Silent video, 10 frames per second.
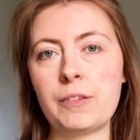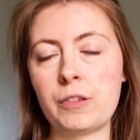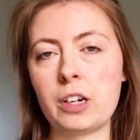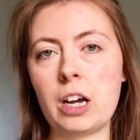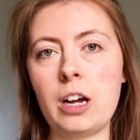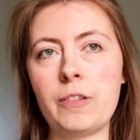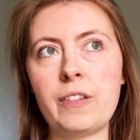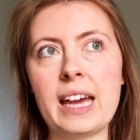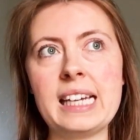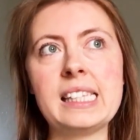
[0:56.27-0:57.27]
different art
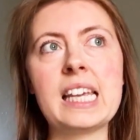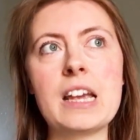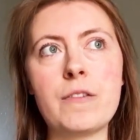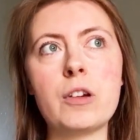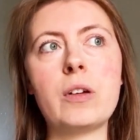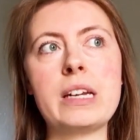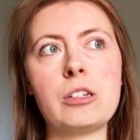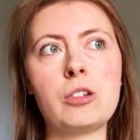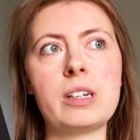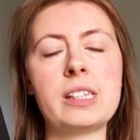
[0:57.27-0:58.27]
fairs if you're
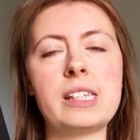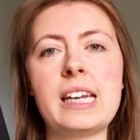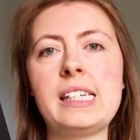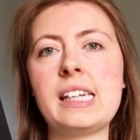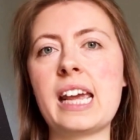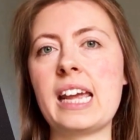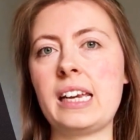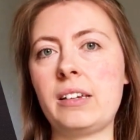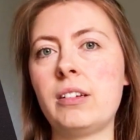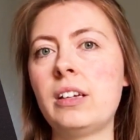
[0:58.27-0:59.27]
interested
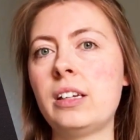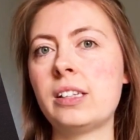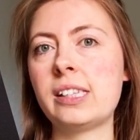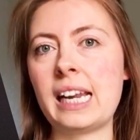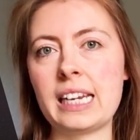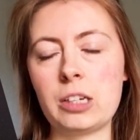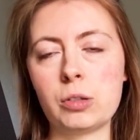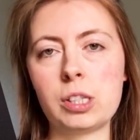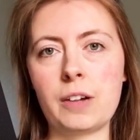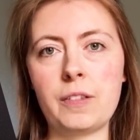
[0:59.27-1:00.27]
in selling
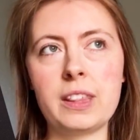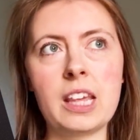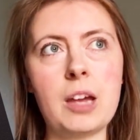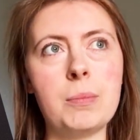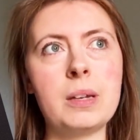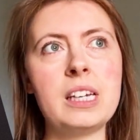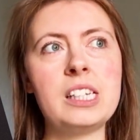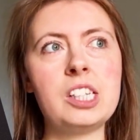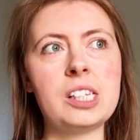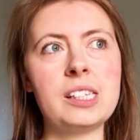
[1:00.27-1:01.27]
your stuff at them,
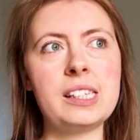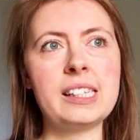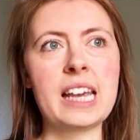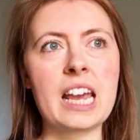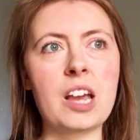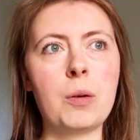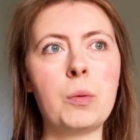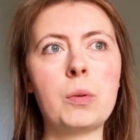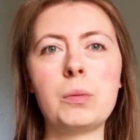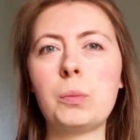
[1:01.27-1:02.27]
just to
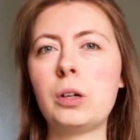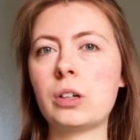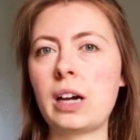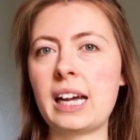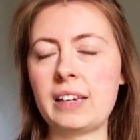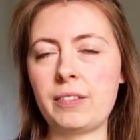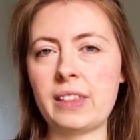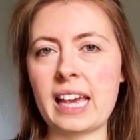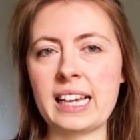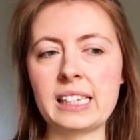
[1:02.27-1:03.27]
see what kind of
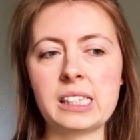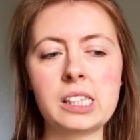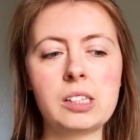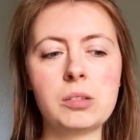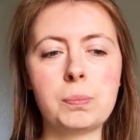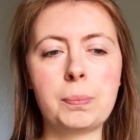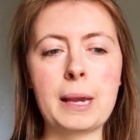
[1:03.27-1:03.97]
things